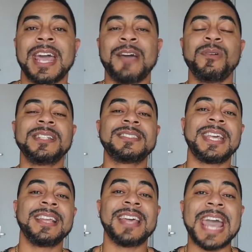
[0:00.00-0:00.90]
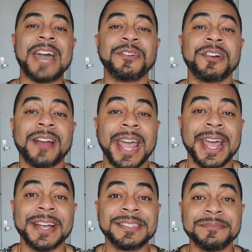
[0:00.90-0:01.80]
And what does Keely have in her
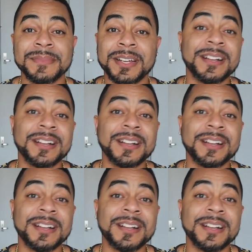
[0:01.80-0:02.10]
hand?